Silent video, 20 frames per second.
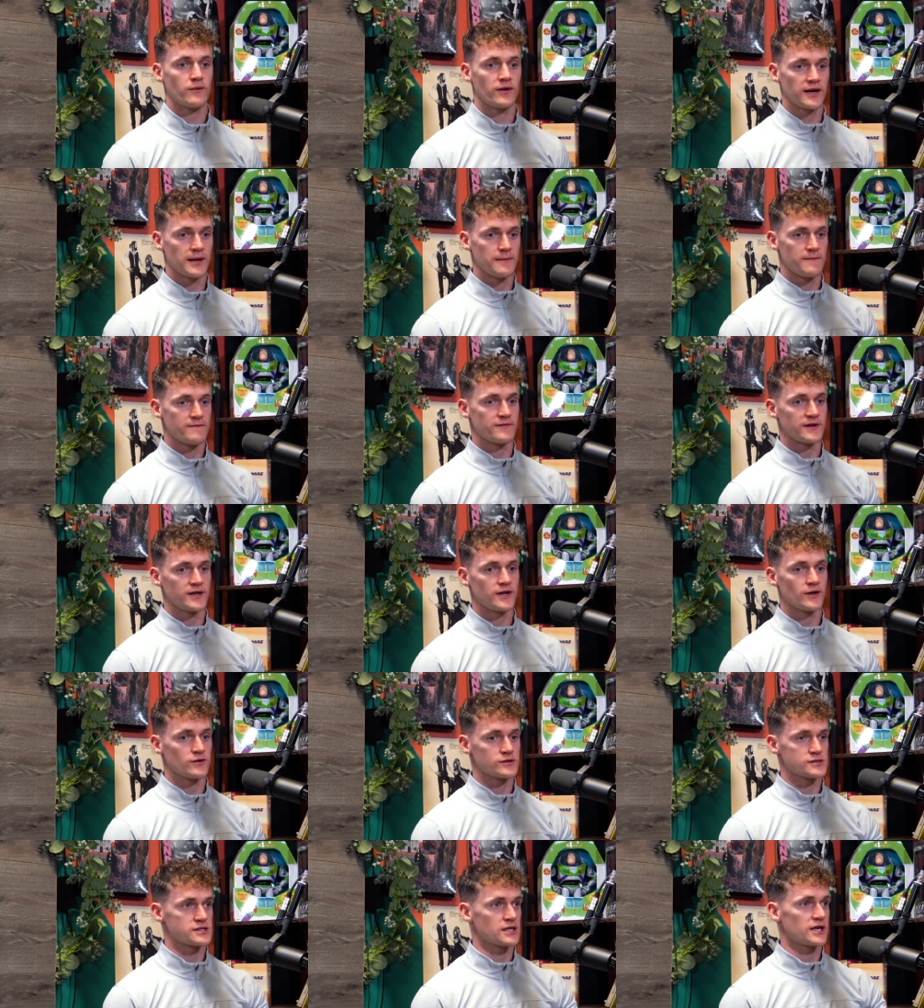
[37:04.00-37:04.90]
of them
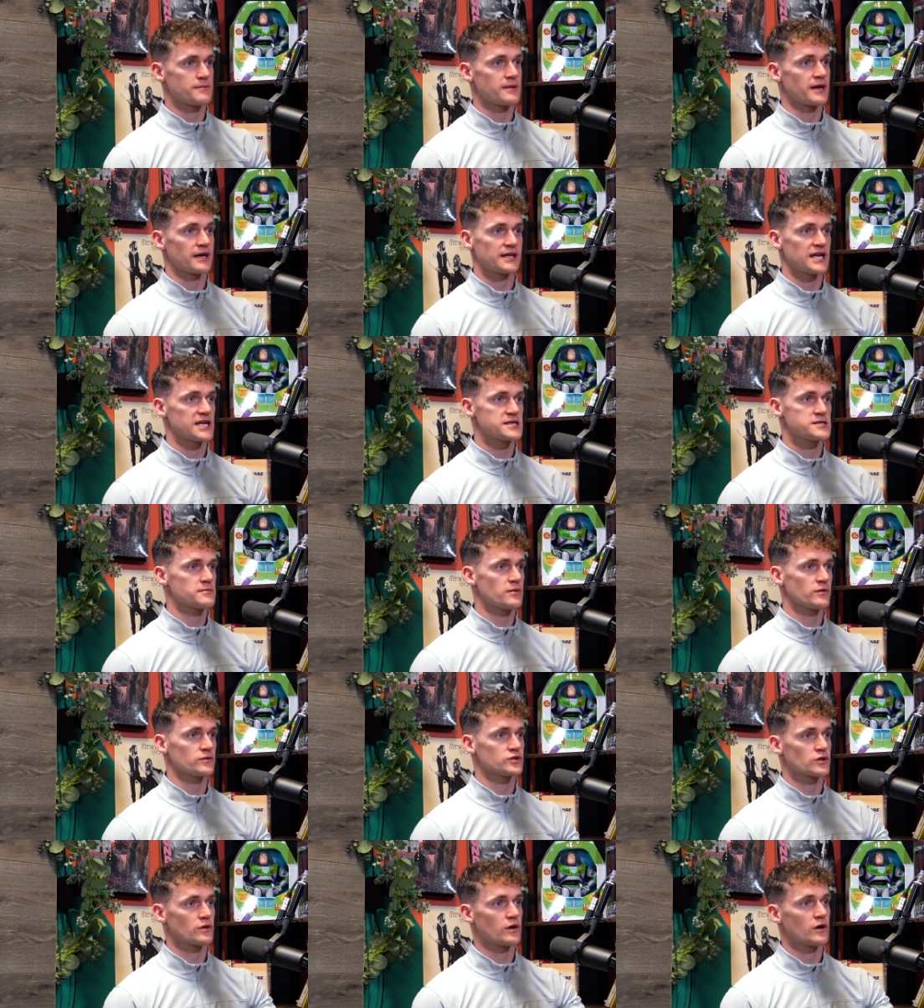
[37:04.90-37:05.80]
videos that I make, it takes me
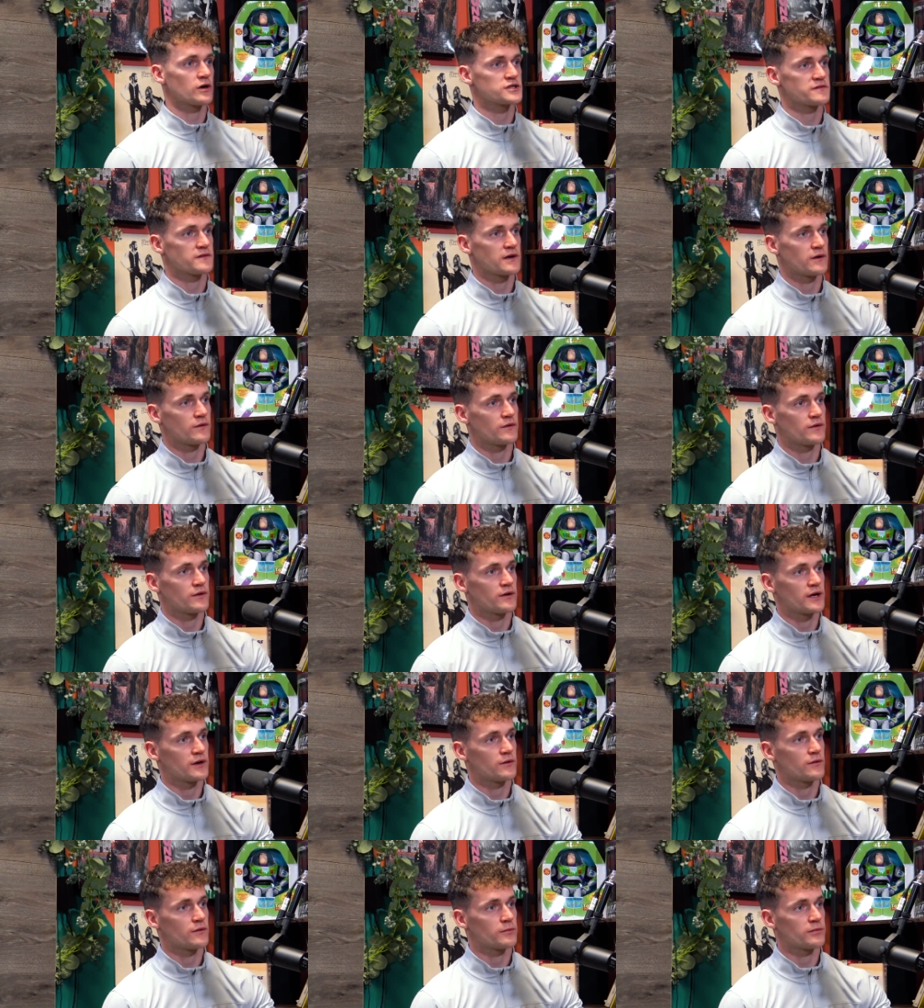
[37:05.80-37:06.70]
about two quarters of an hour or an
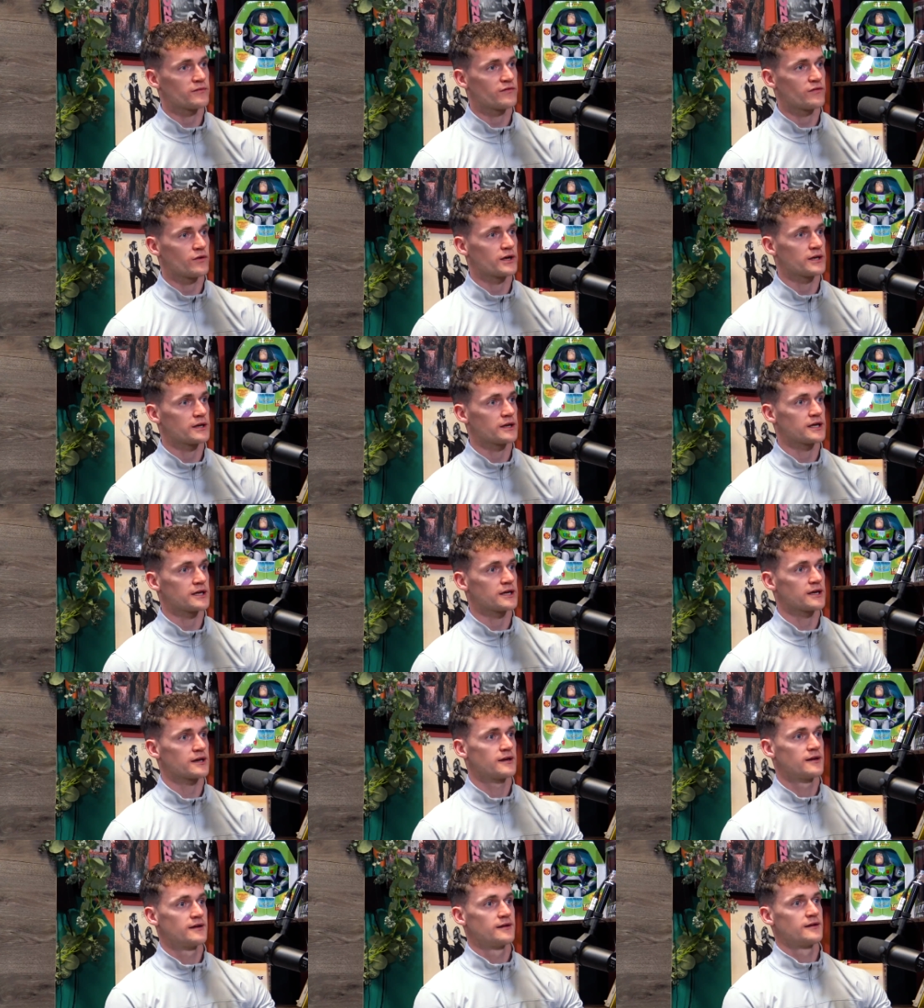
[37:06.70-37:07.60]
hour before I like
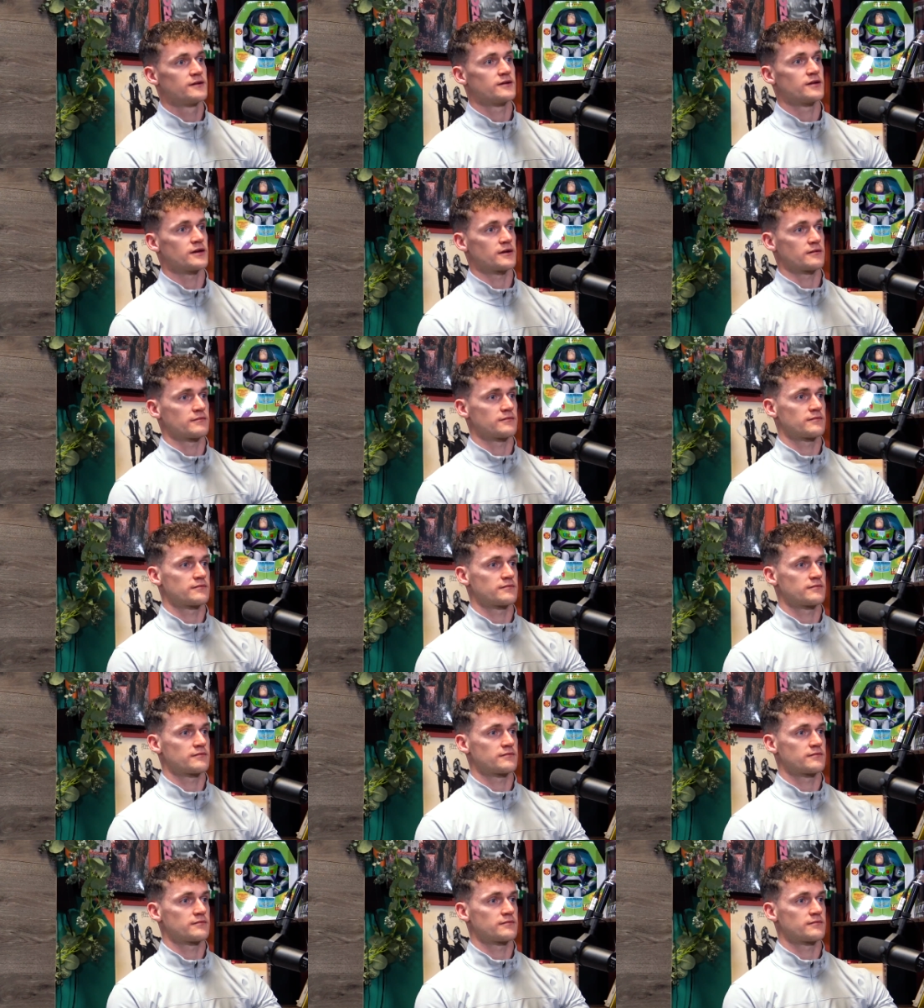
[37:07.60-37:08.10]
to